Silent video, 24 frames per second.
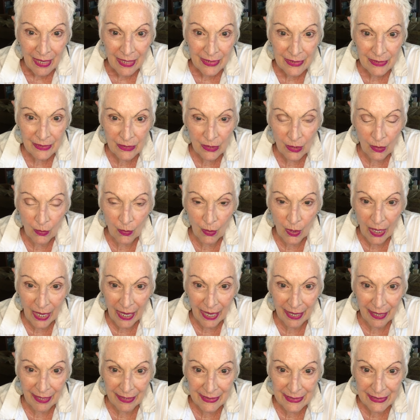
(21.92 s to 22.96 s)
So
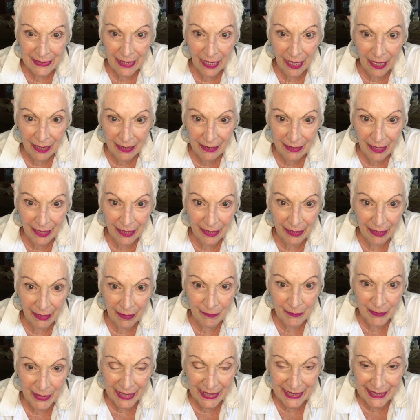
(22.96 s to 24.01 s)
I sat and I
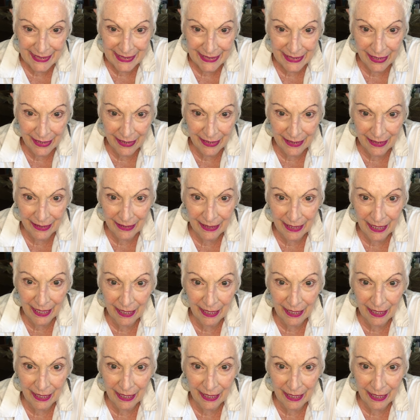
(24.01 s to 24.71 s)
meditated